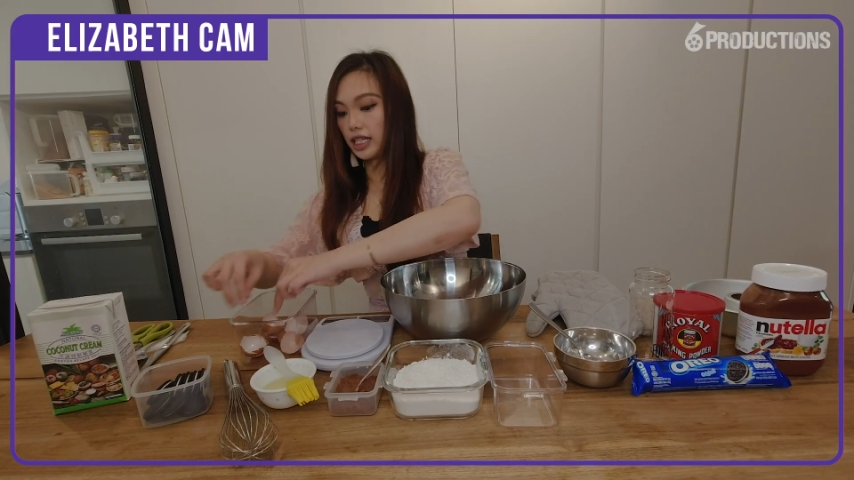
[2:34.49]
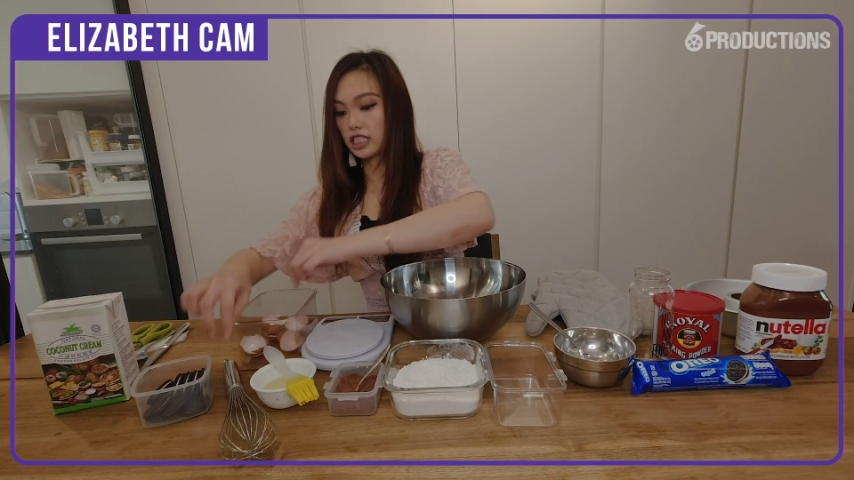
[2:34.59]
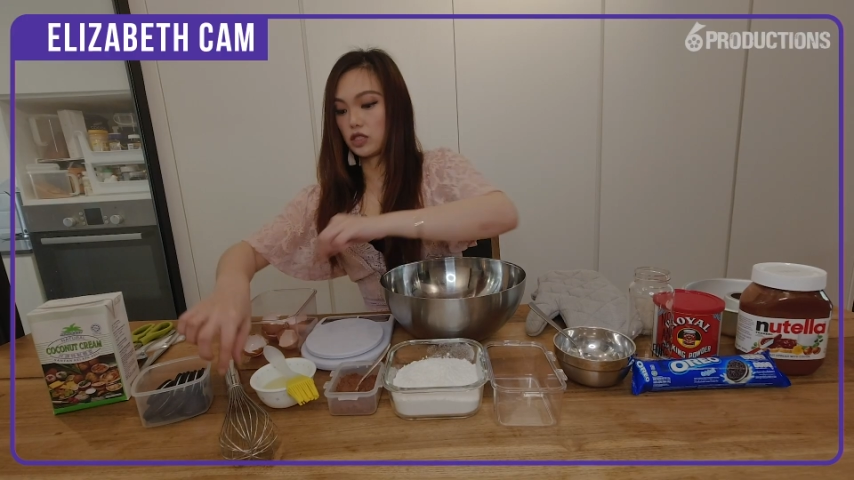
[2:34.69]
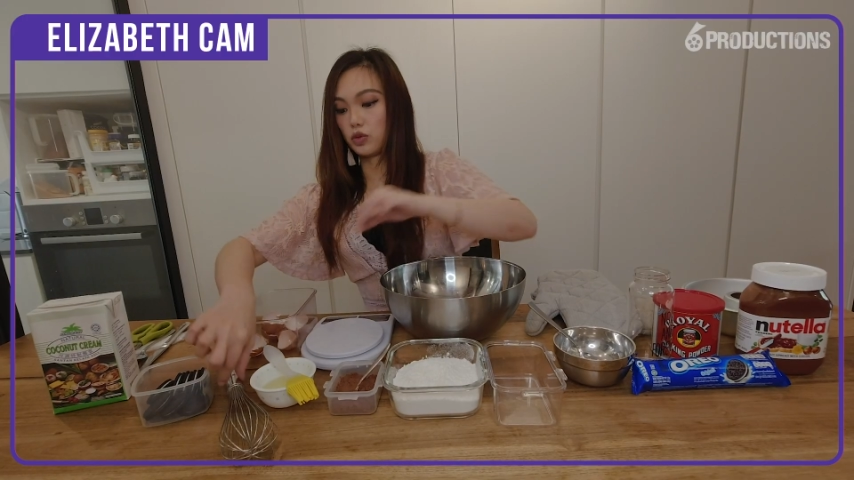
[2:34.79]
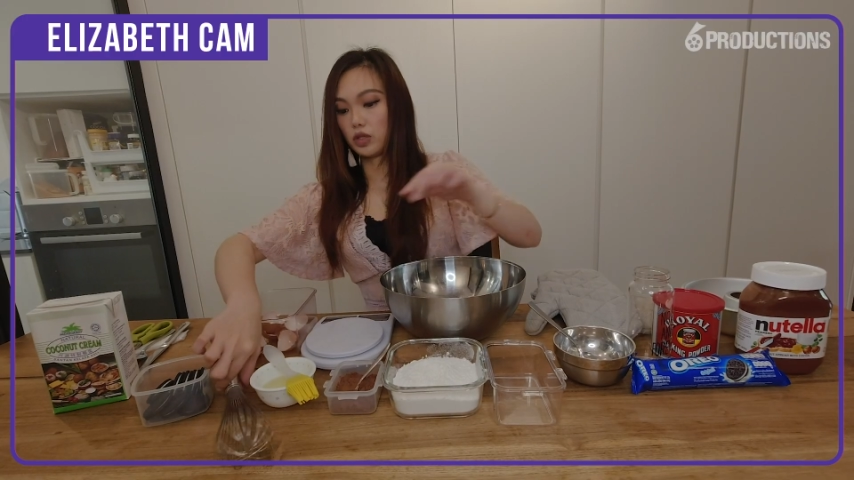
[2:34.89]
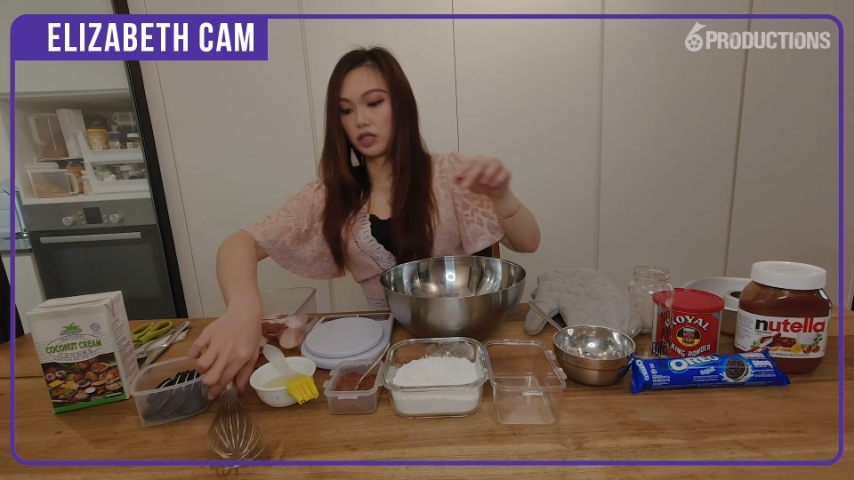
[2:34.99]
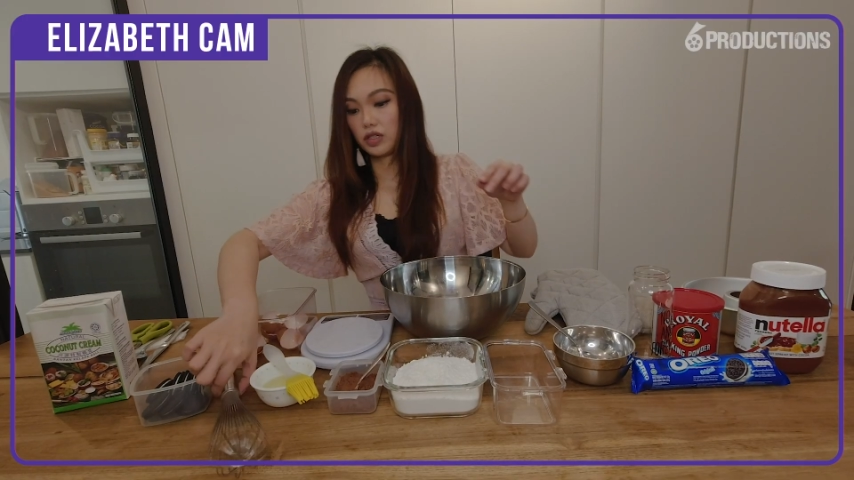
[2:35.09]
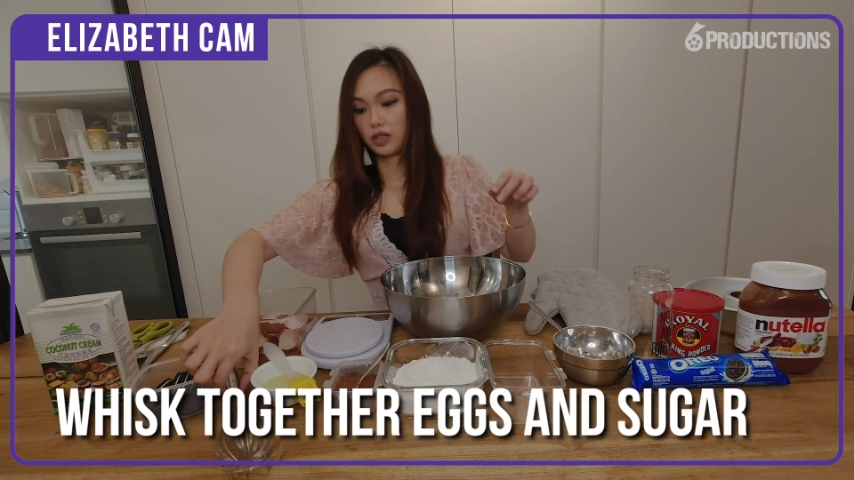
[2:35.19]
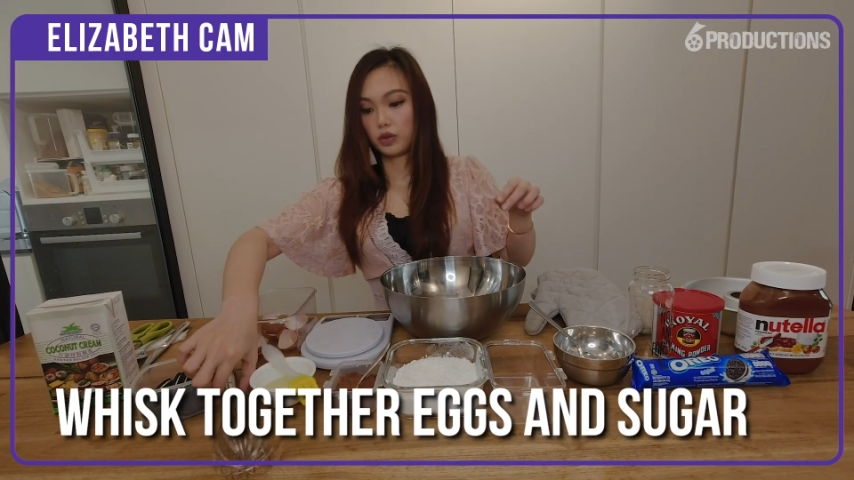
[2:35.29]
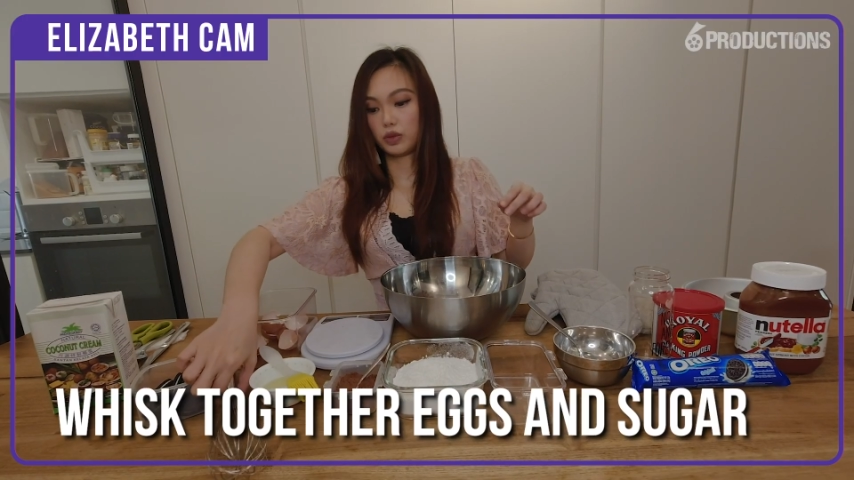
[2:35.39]
next,
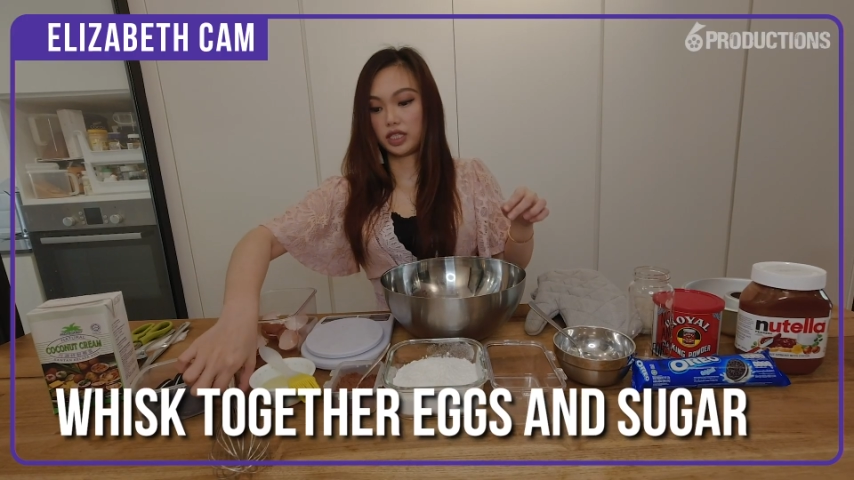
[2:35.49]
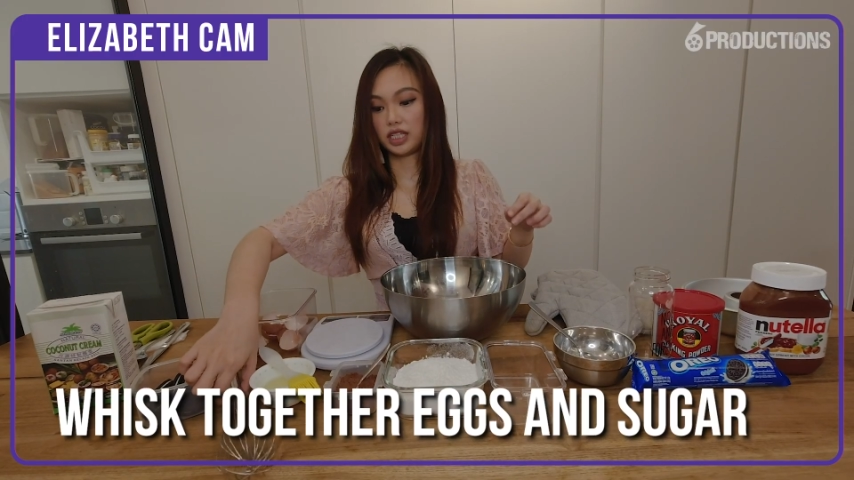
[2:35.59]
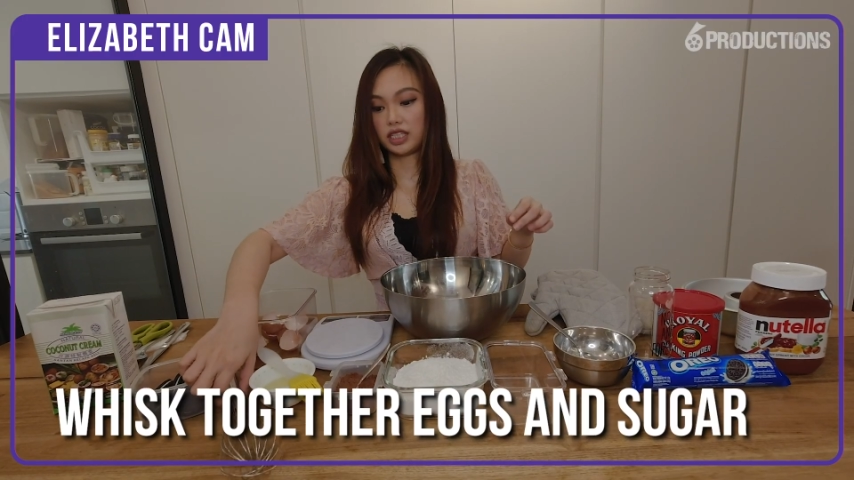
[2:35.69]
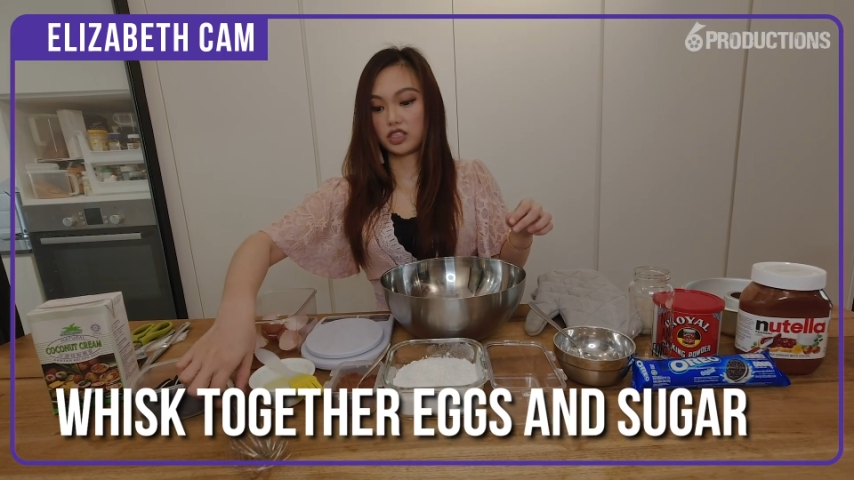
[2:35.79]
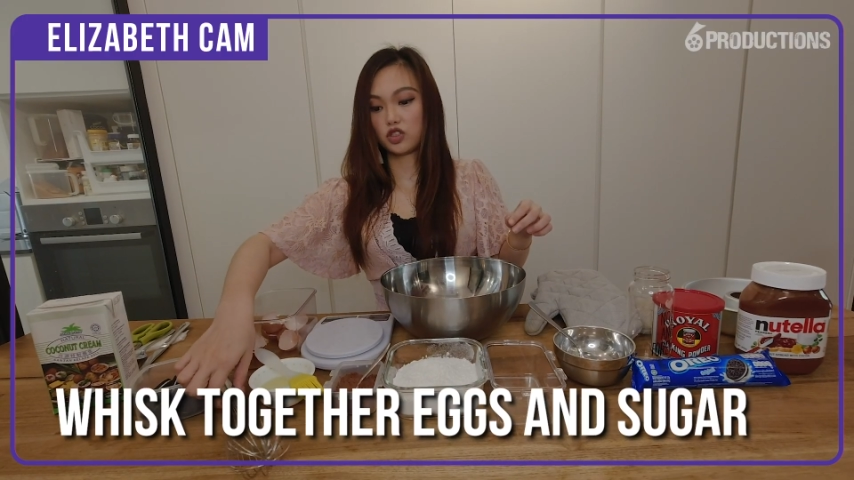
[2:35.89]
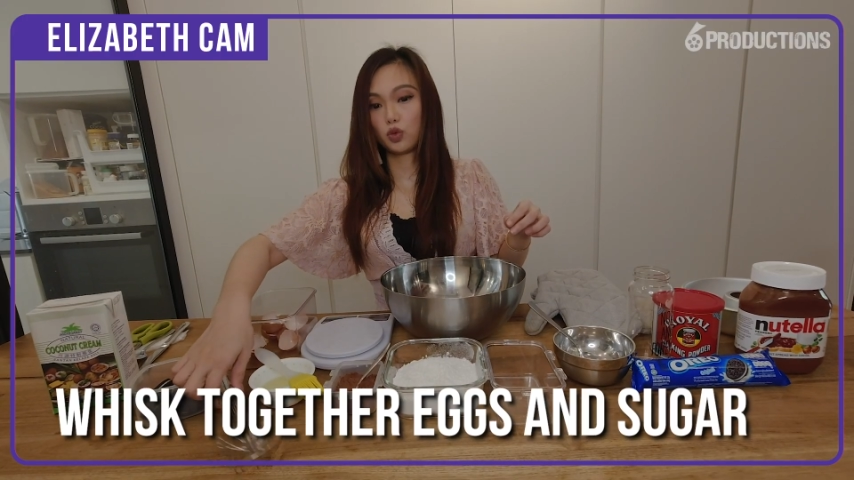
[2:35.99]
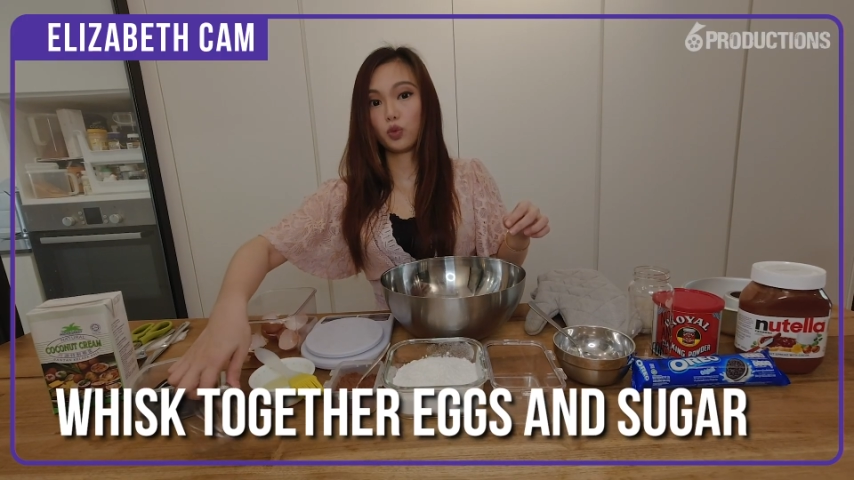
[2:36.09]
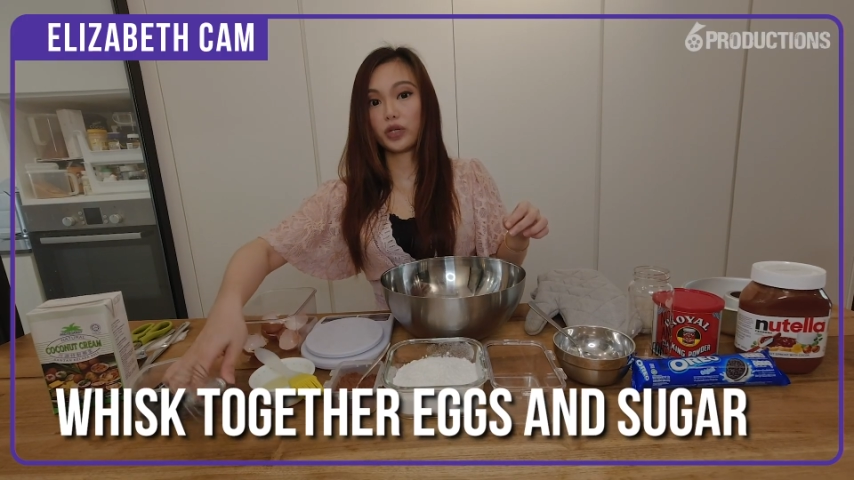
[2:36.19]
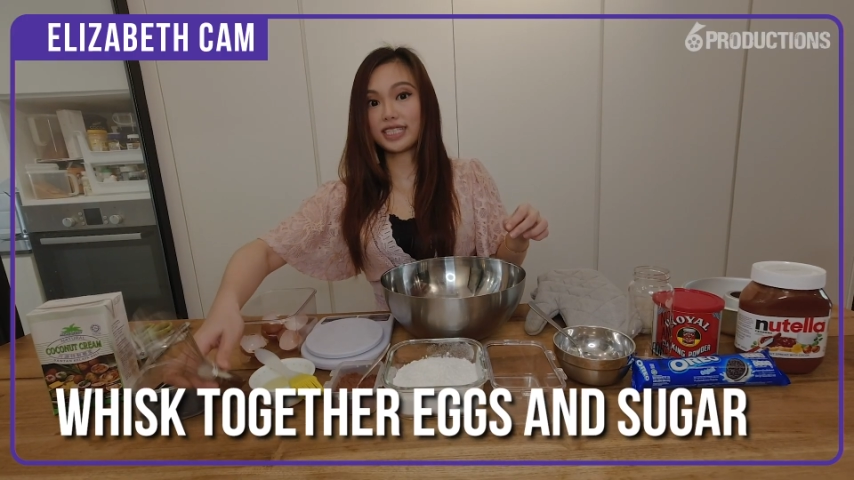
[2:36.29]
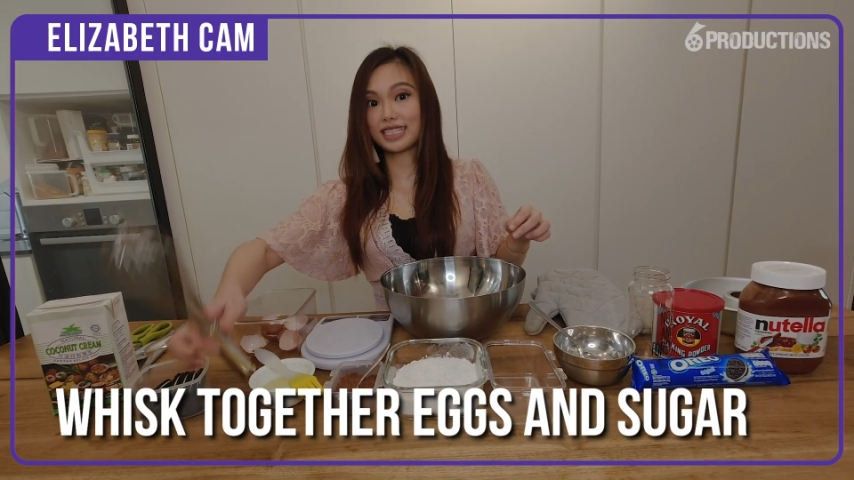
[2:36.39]
we need to
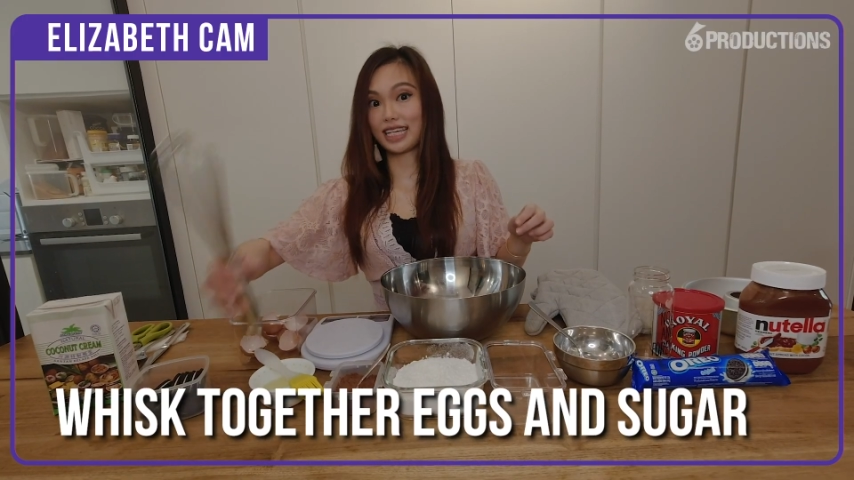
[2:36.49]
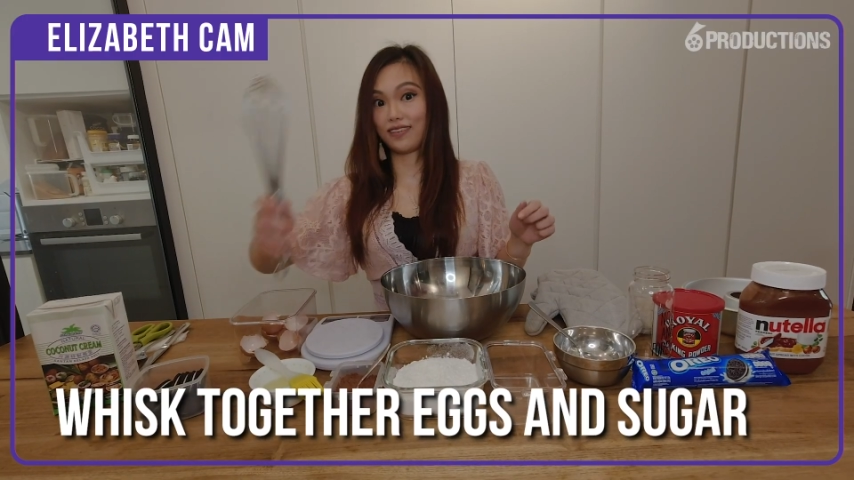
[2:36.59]
whisk